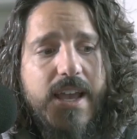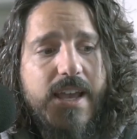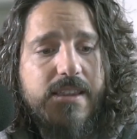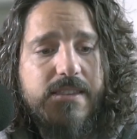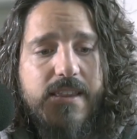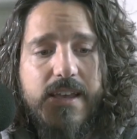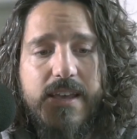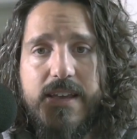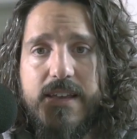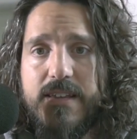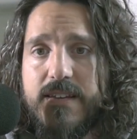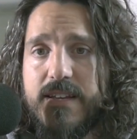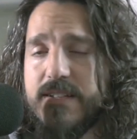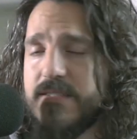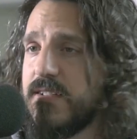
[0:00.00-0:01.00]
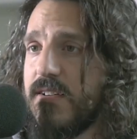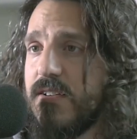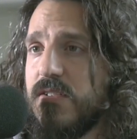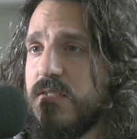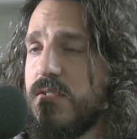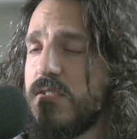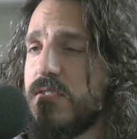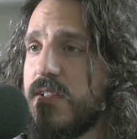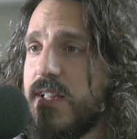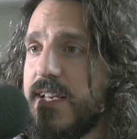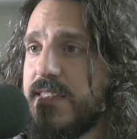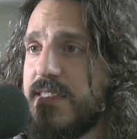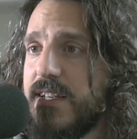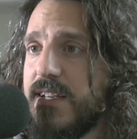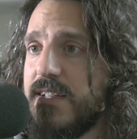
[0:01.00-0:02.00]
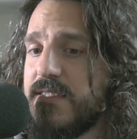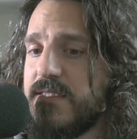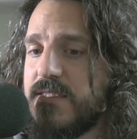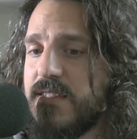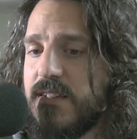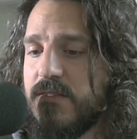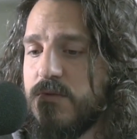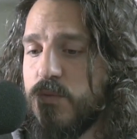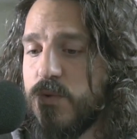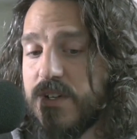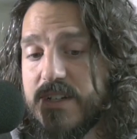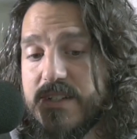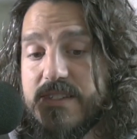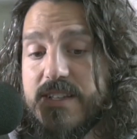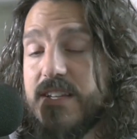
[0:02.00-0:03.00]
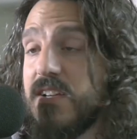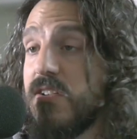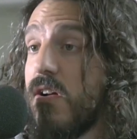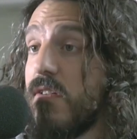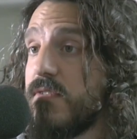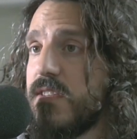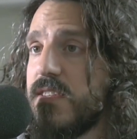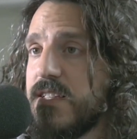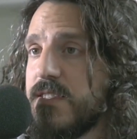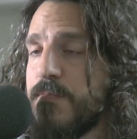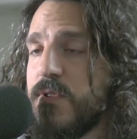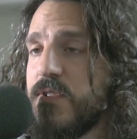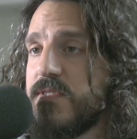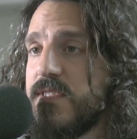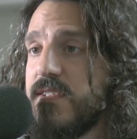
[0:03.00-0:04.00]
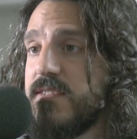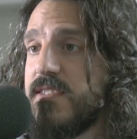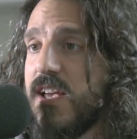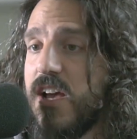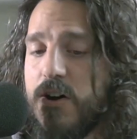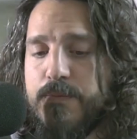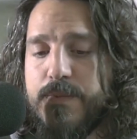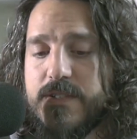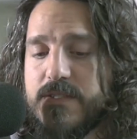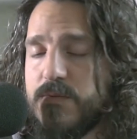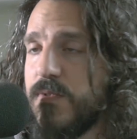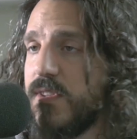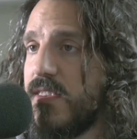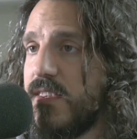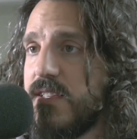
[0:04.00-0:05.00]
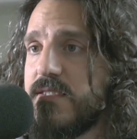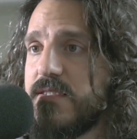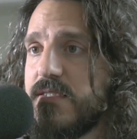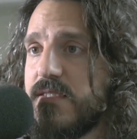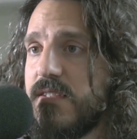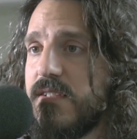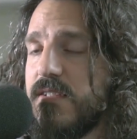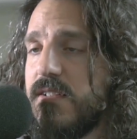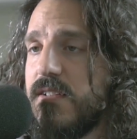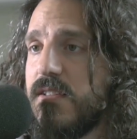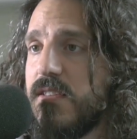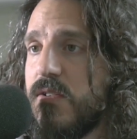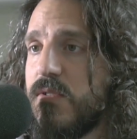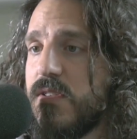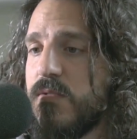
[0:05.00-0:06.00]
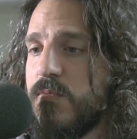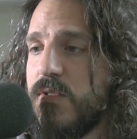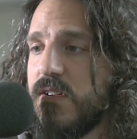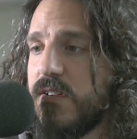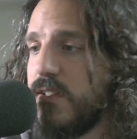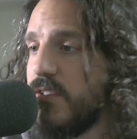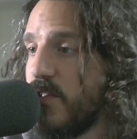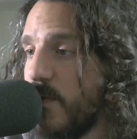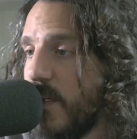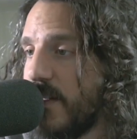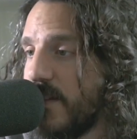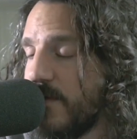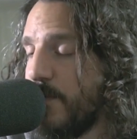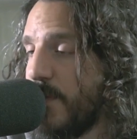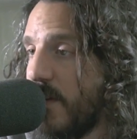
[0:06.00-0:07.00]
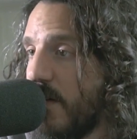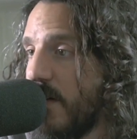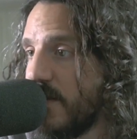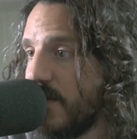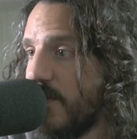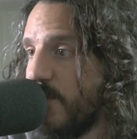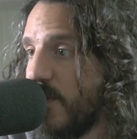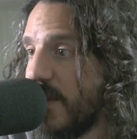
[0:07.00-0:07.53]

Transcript: And then it's going to look like this, and we're going to send it off to this person to help us with this load of the work. And Drake has been awesome